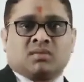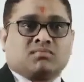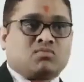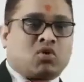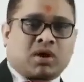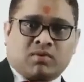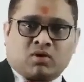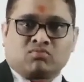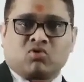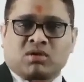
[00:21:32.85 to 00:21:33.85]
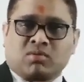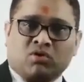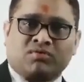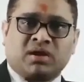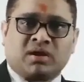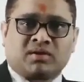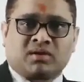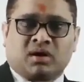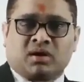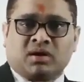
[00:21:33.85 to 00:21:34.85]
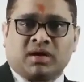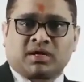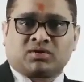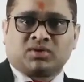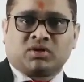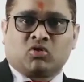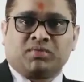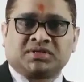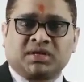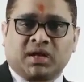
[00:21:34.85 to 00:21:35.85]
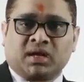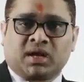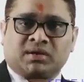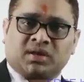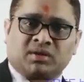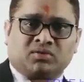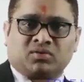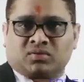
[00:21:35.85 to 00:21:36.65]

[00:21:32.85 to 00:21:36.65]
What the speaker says: more amount will lead to the obesity and then